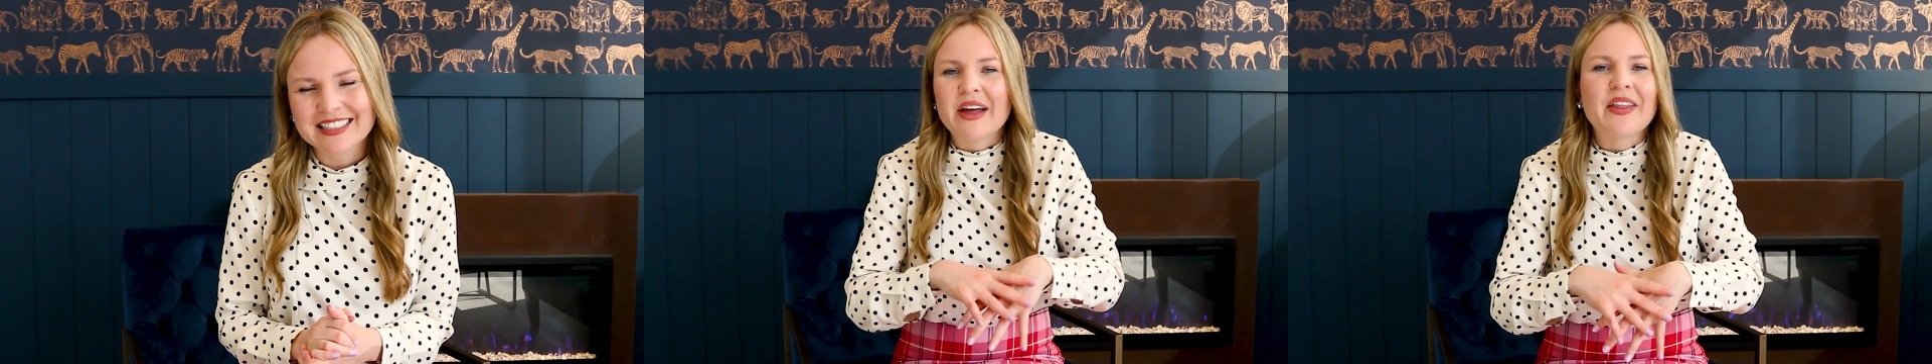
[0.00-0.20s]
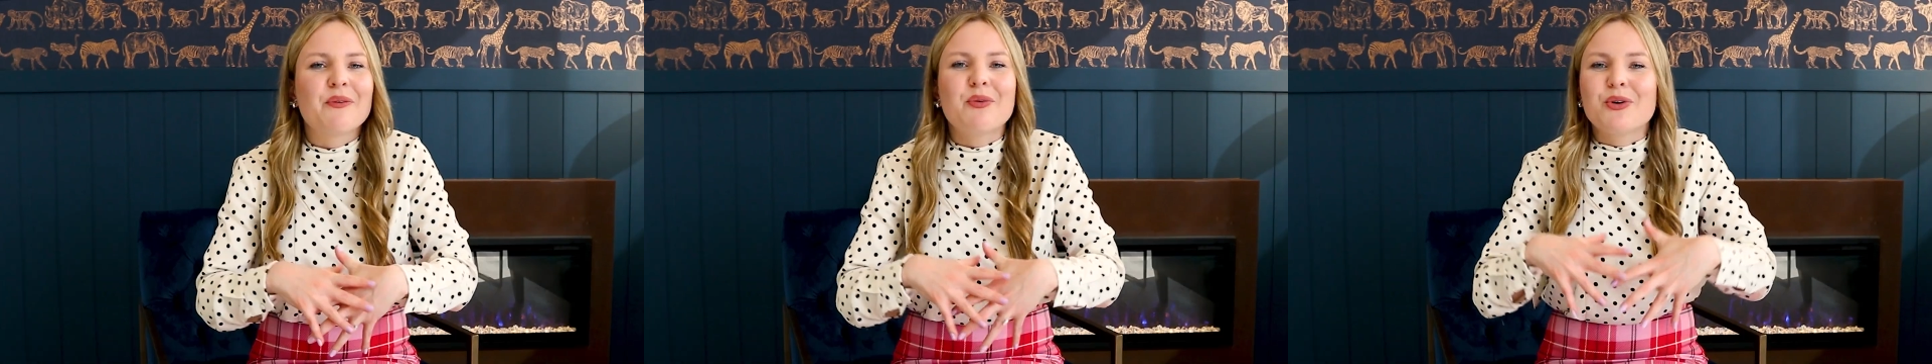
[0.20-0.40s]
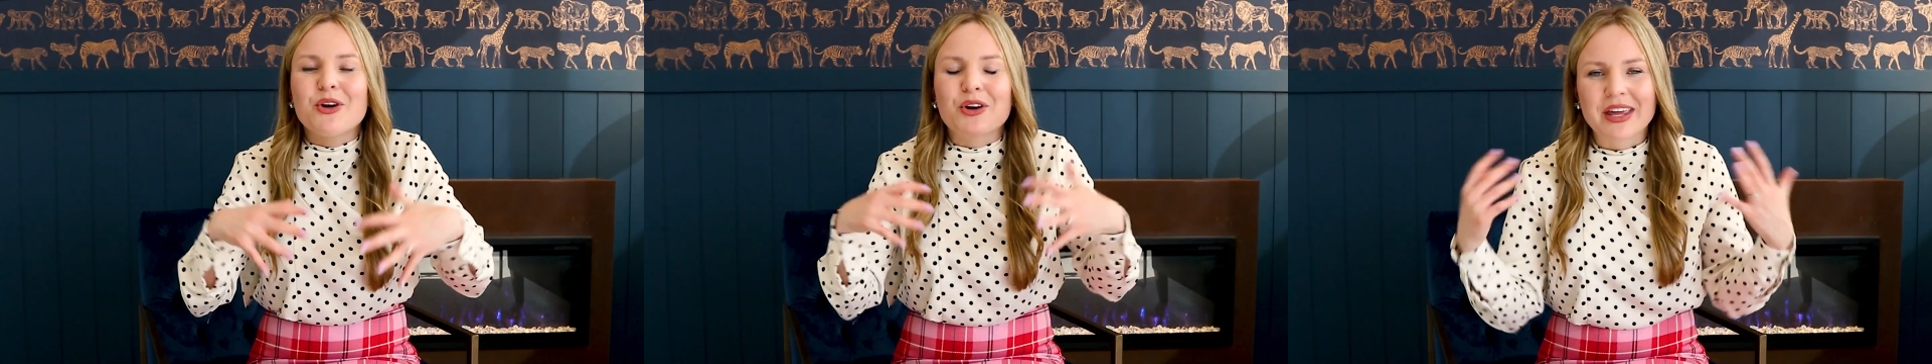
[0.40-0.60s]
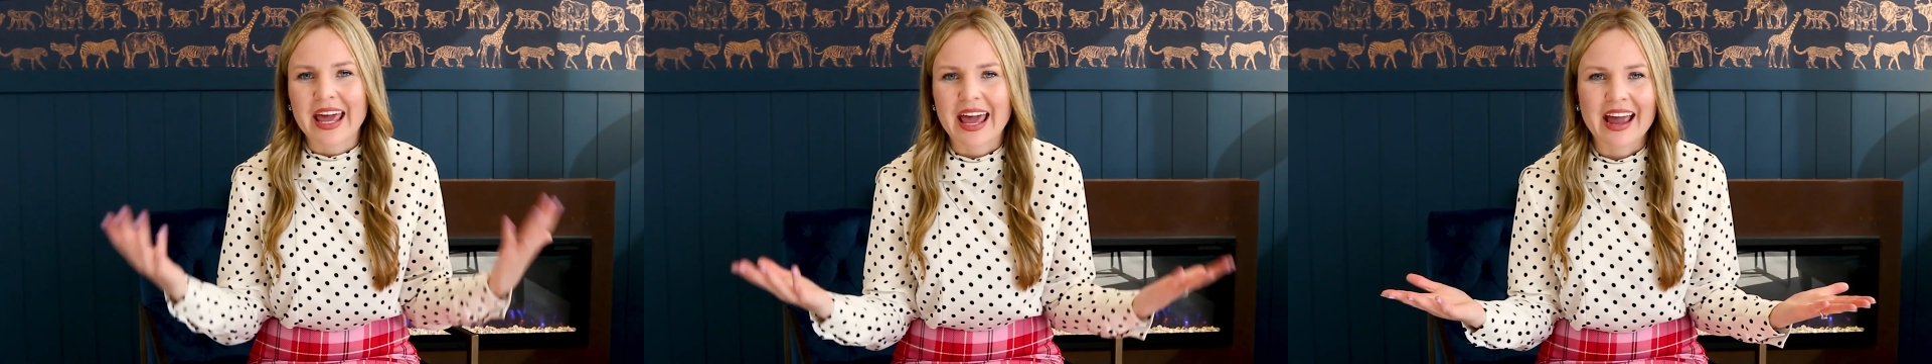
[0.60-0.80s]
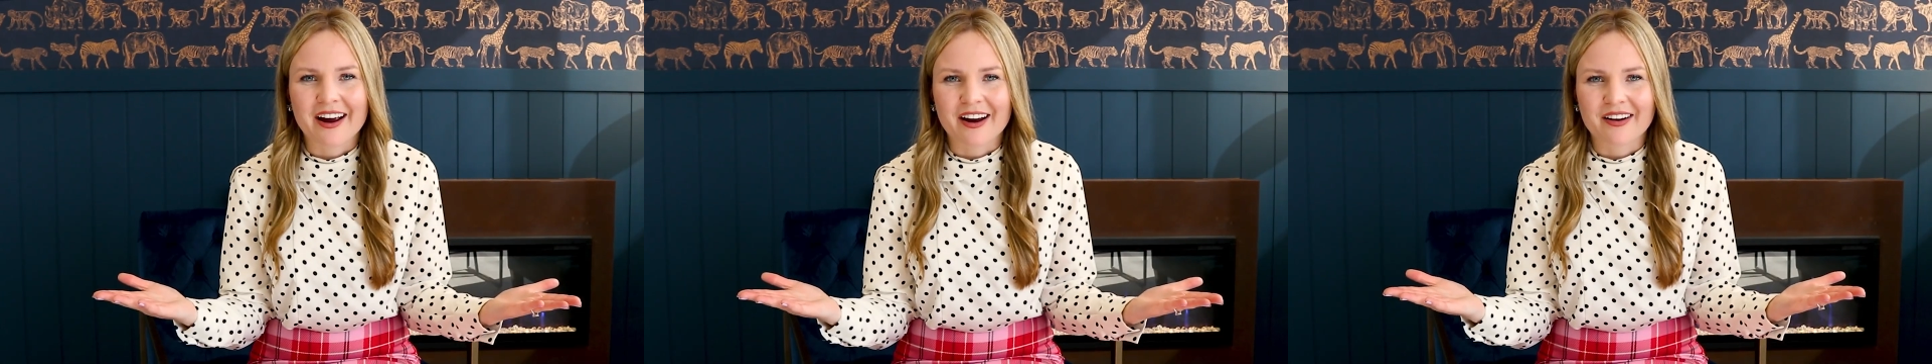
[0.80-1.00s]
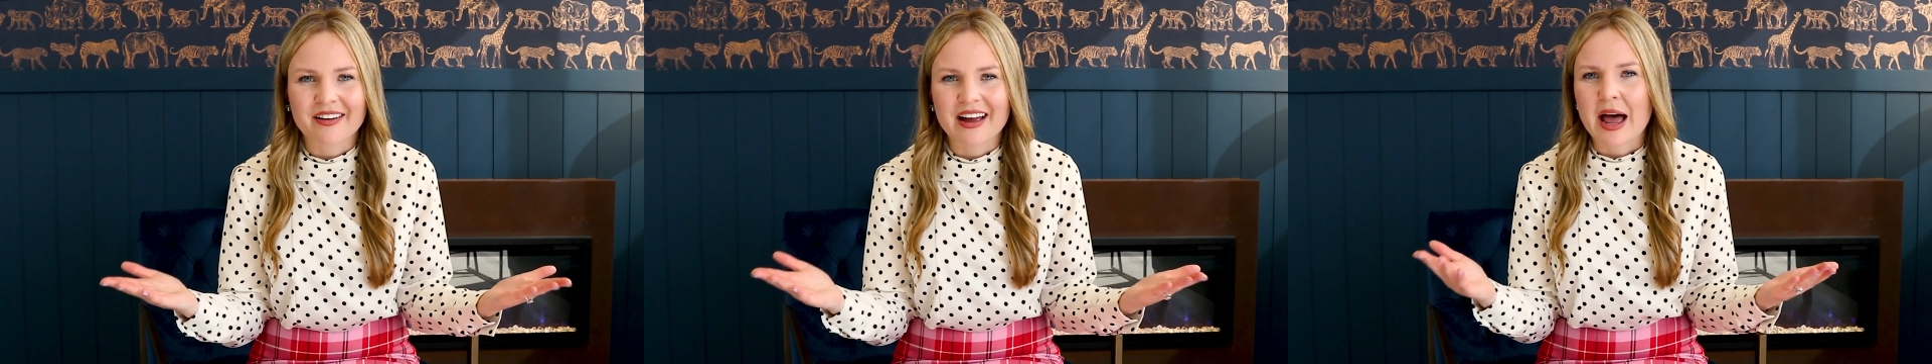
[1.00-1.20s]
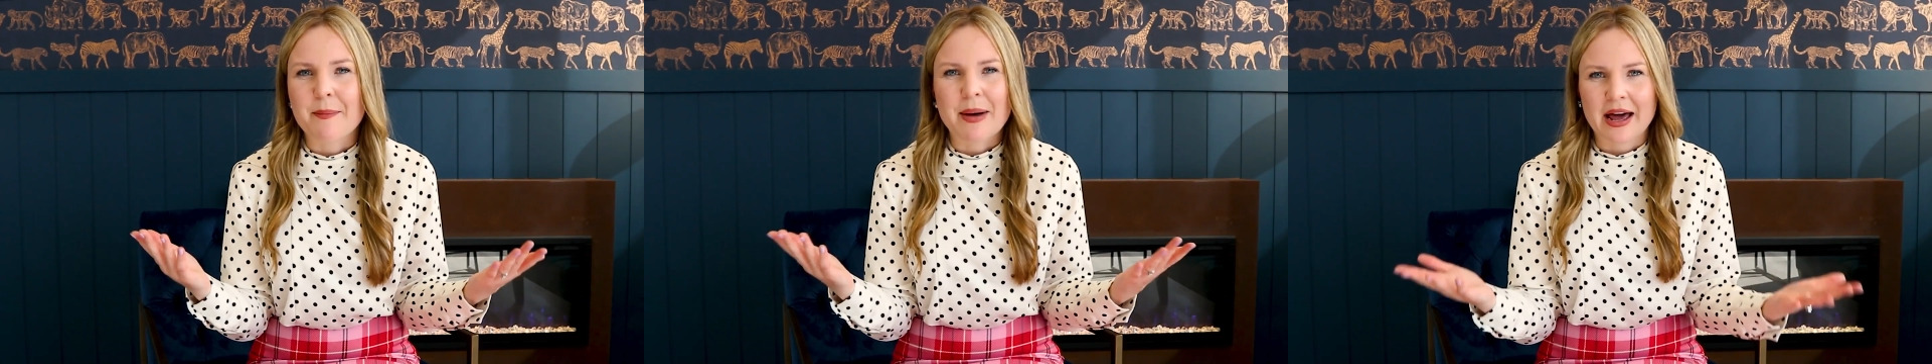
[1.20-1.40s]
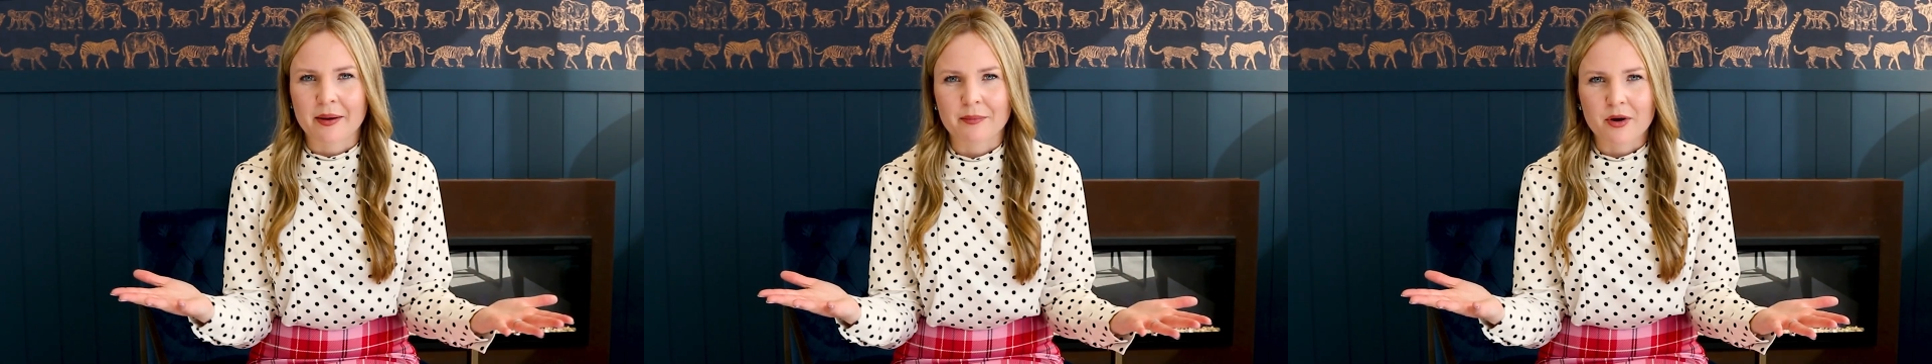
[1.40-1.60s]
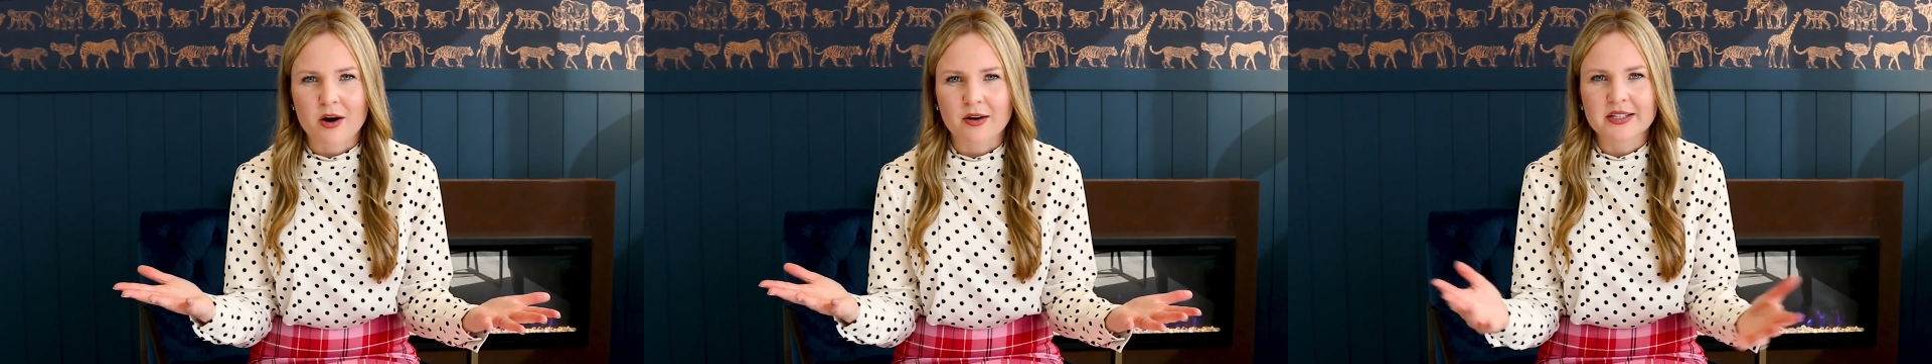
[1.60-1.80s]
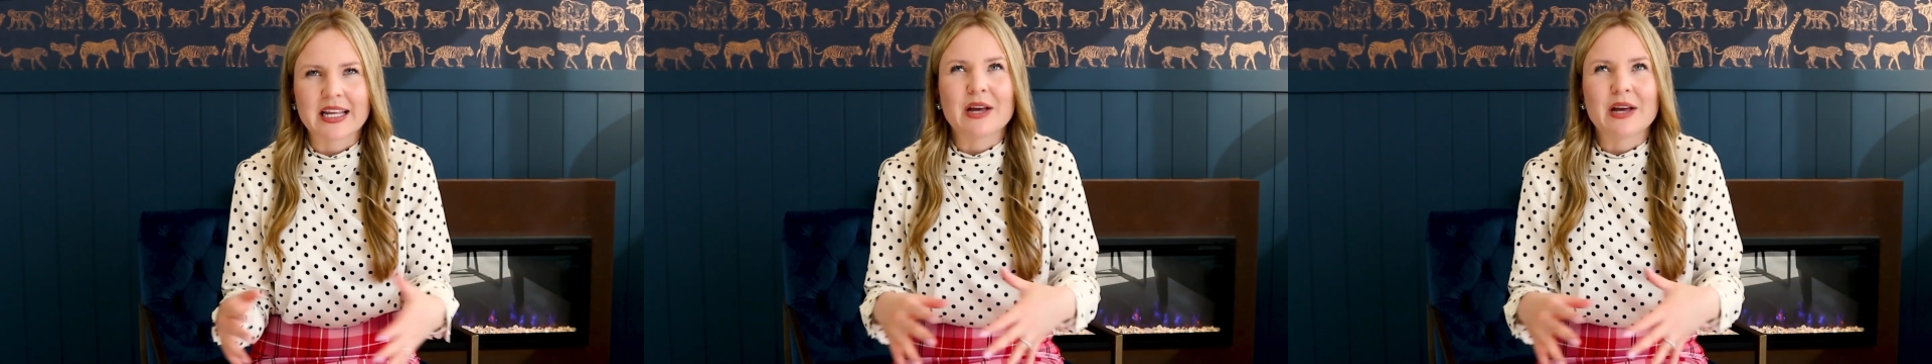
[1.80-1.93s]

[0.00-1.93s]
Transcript: And they will not care about a box.